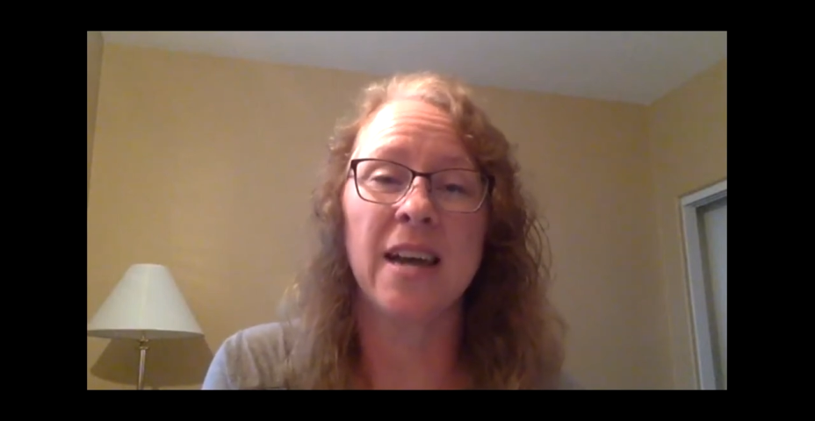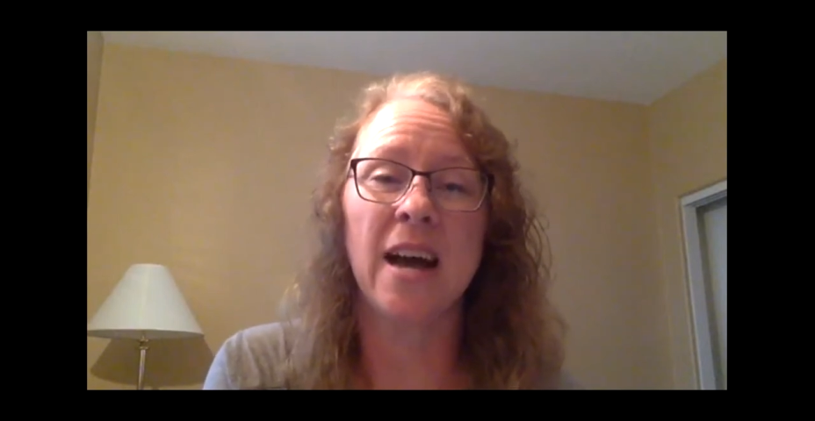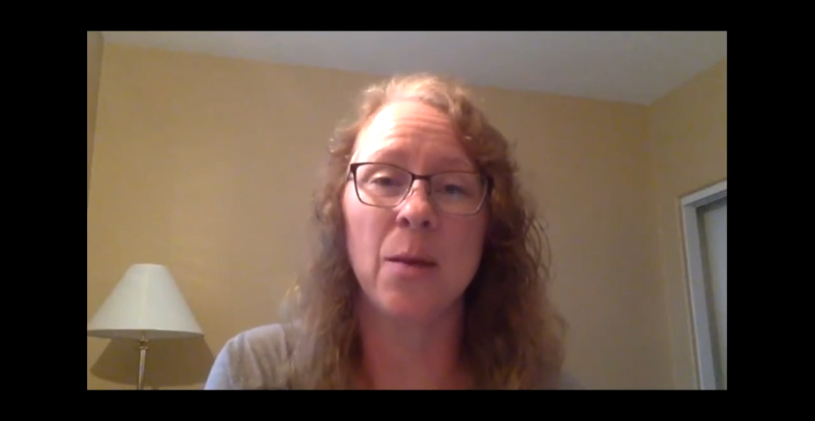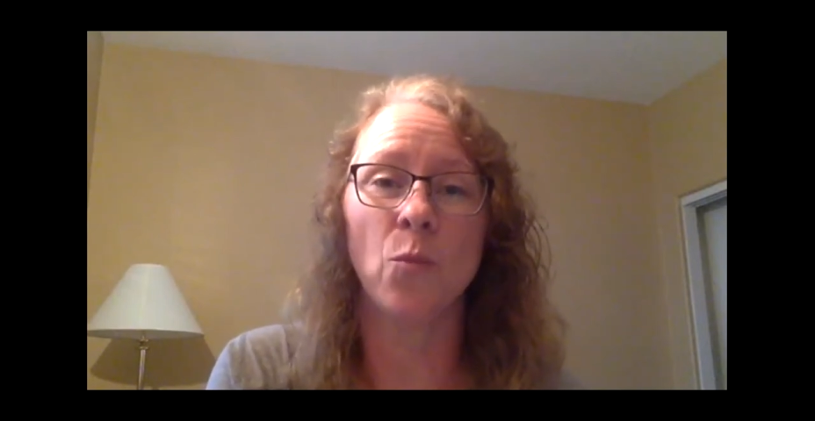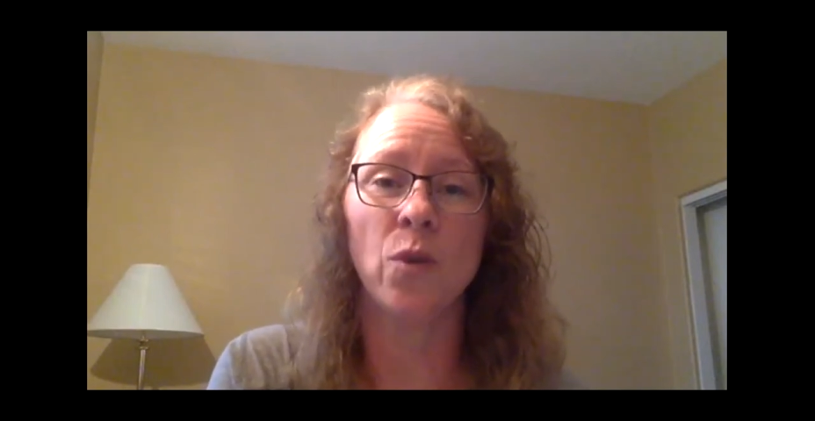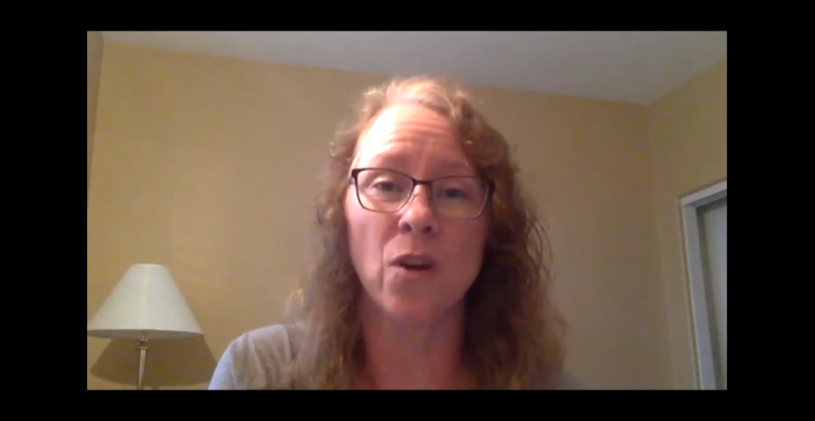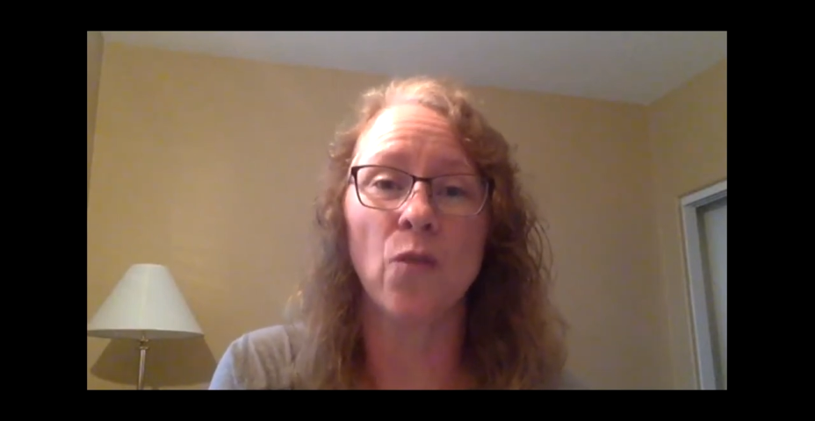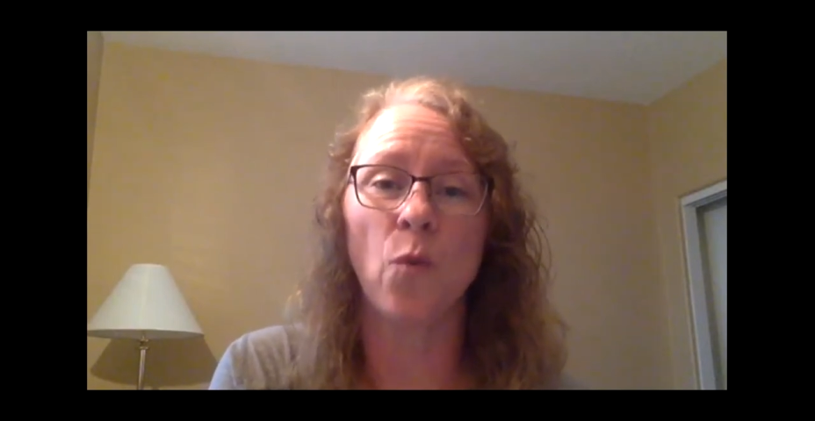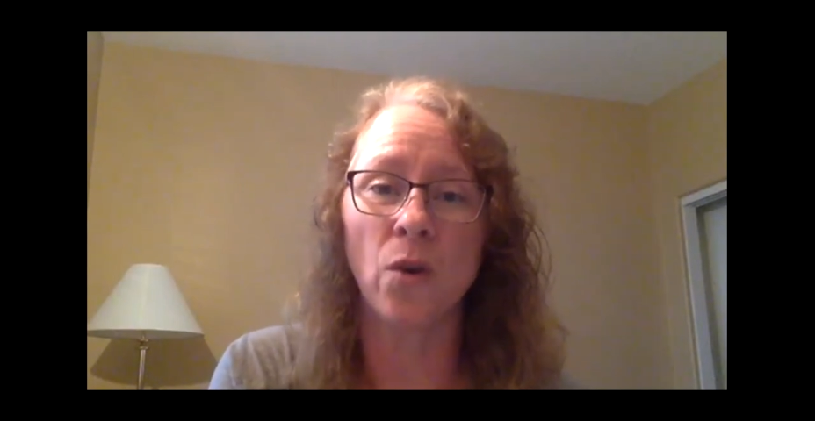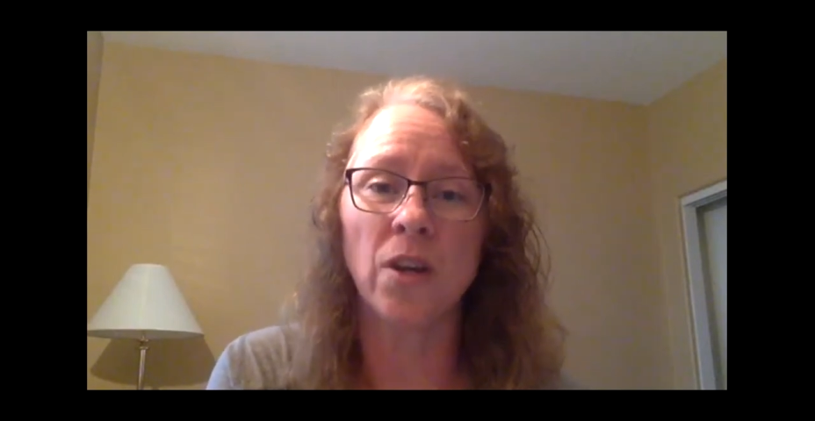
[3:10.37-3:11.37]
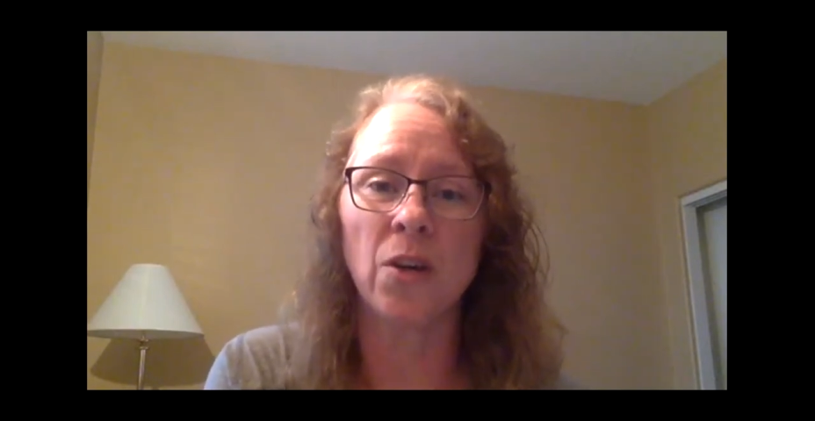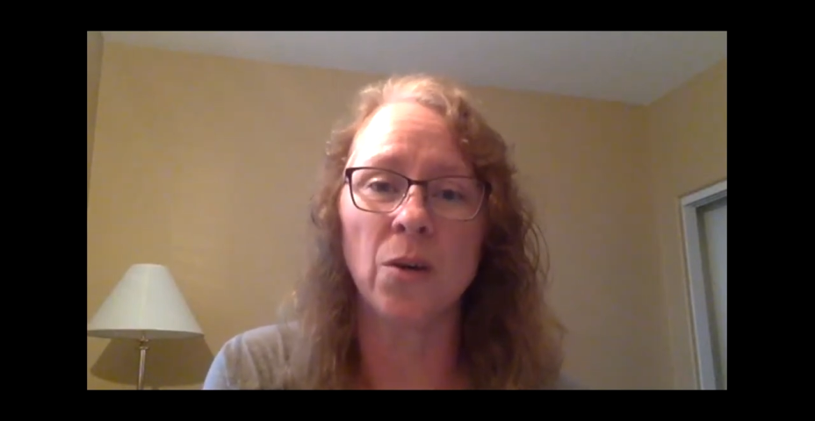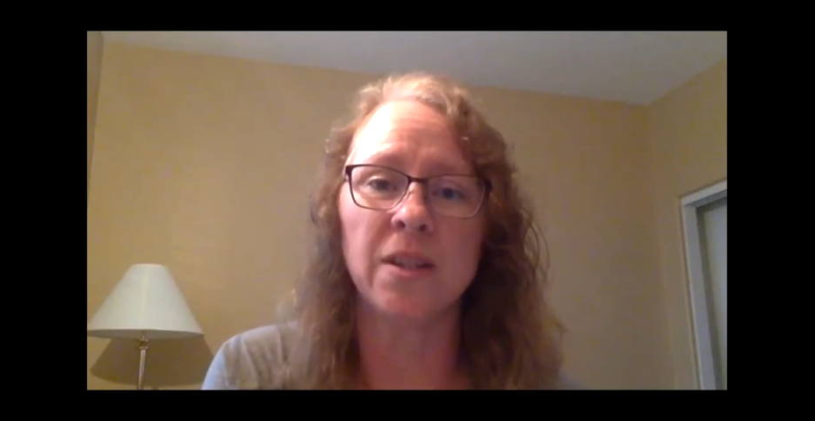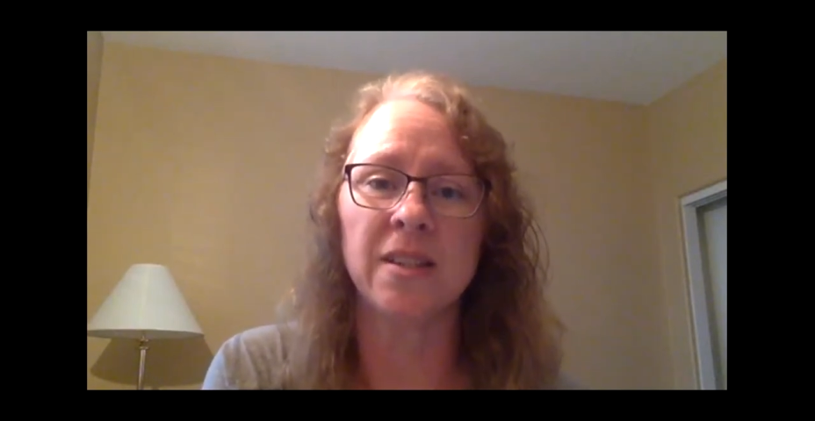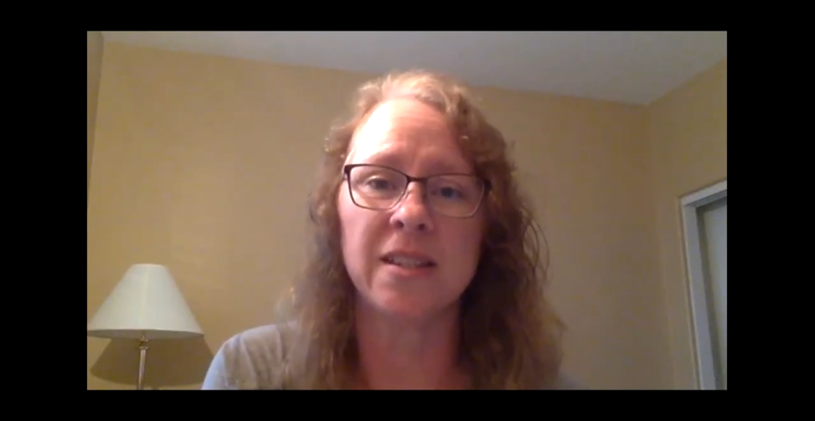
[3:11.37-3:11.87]
time work for you
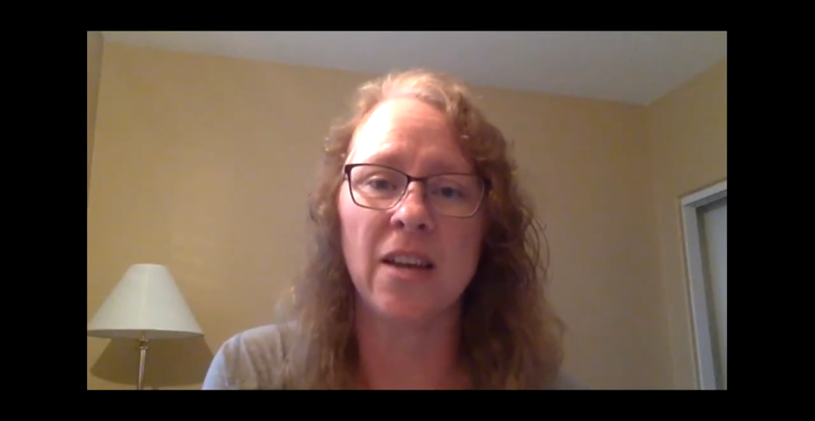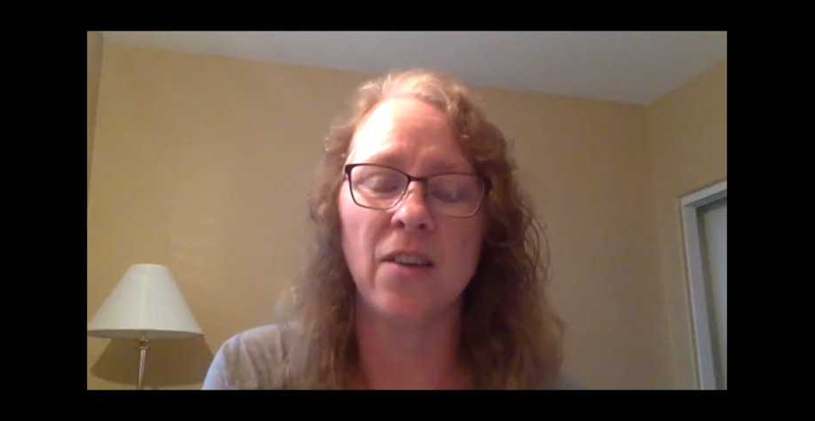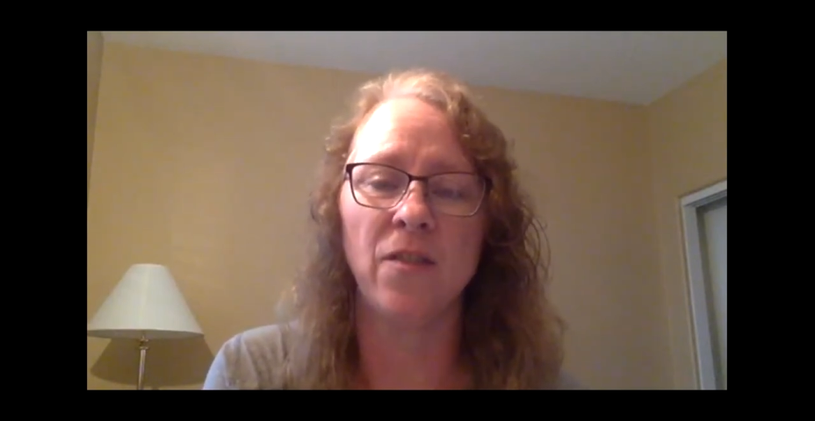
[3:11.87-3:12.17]
instead of